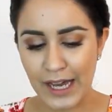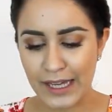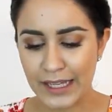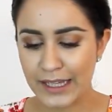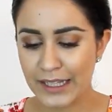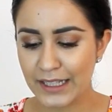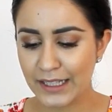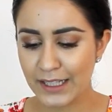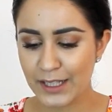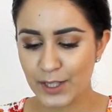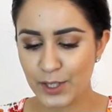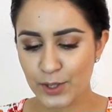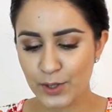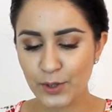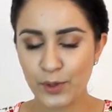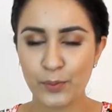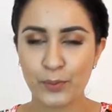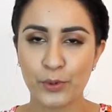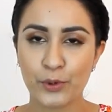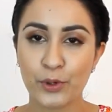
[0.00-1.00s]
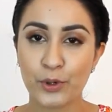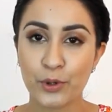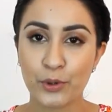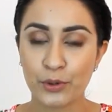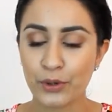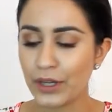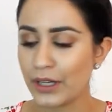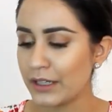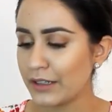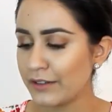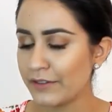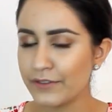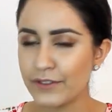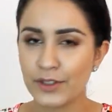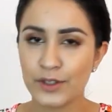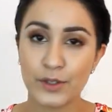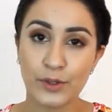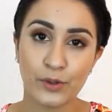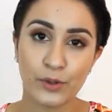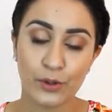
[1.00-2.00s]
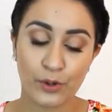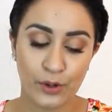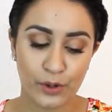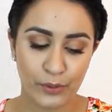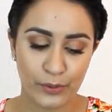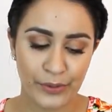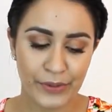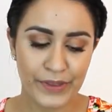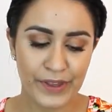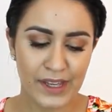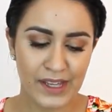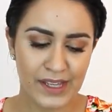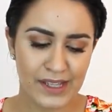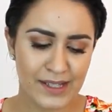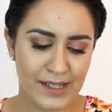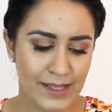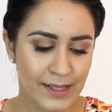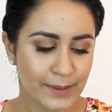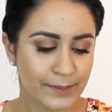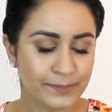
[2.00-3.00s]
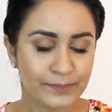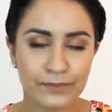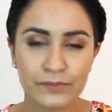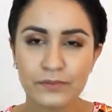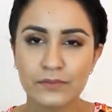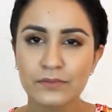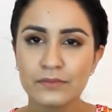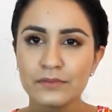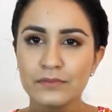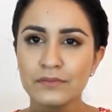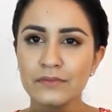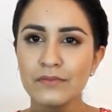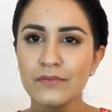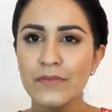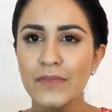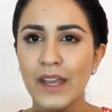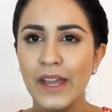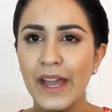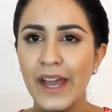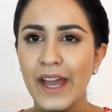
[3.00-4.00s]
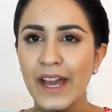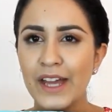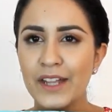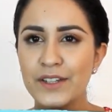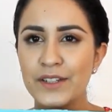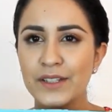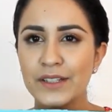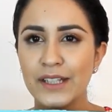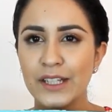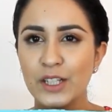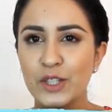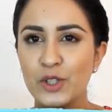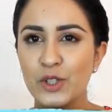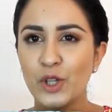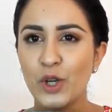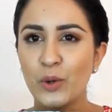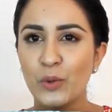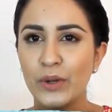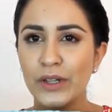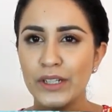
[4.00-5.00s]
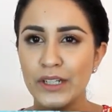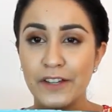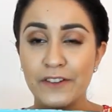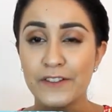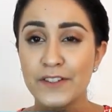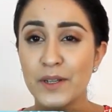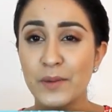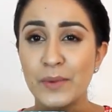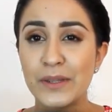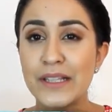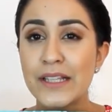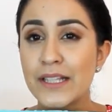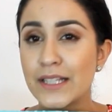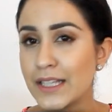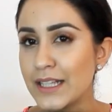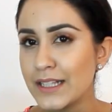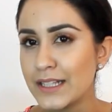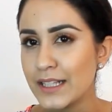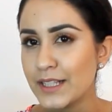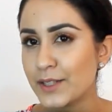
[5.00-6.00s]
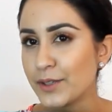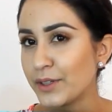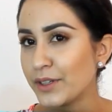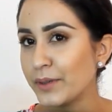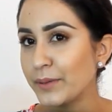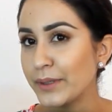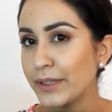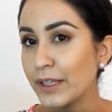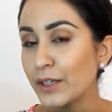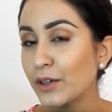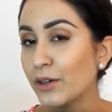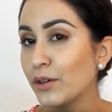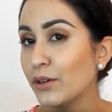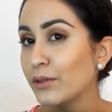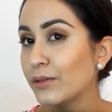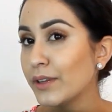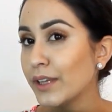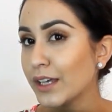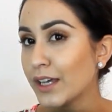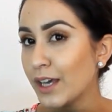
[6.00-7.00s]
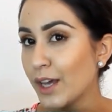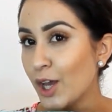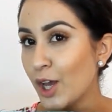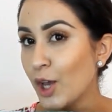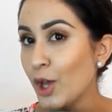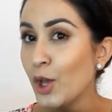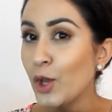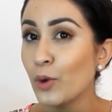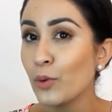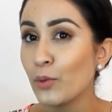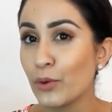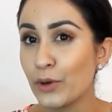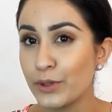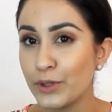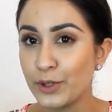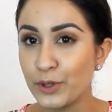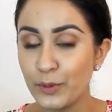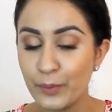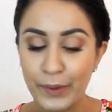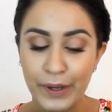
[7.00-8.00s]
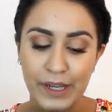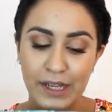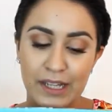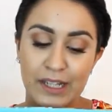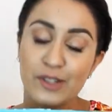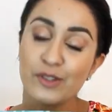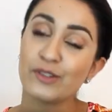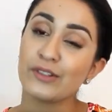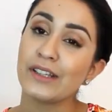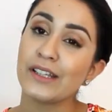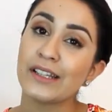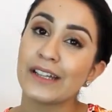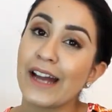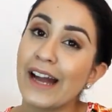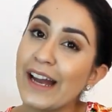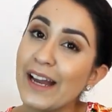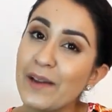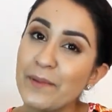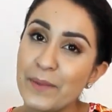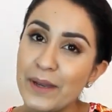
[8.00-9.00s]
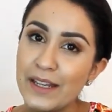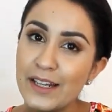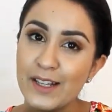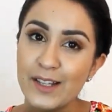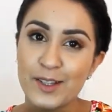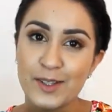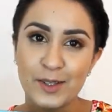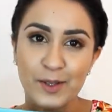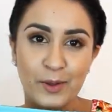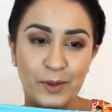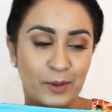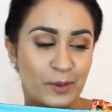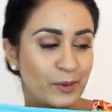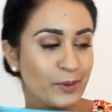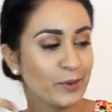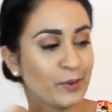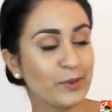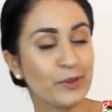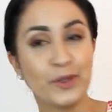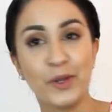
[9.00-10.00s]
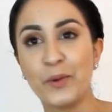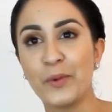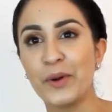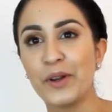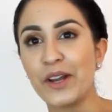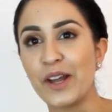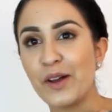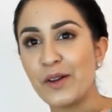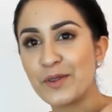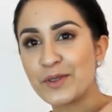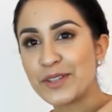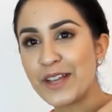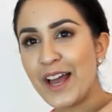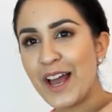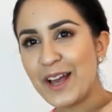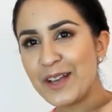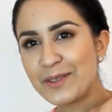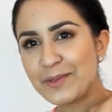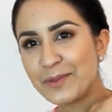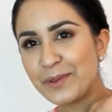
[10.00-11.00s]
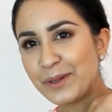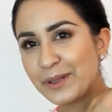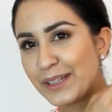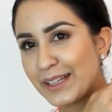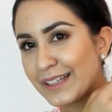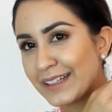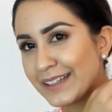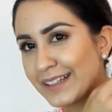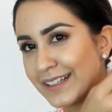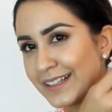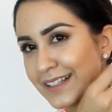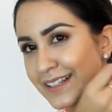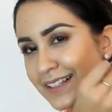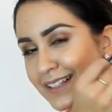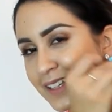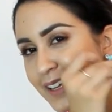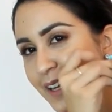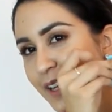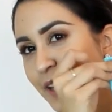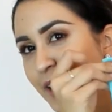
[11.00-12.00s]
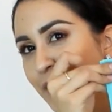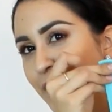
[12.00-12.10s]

I think it's super creative to do your own things and like no one if someone sees this they're gonna be like oh like where did you buy it and you're like I made it so no one else has one like this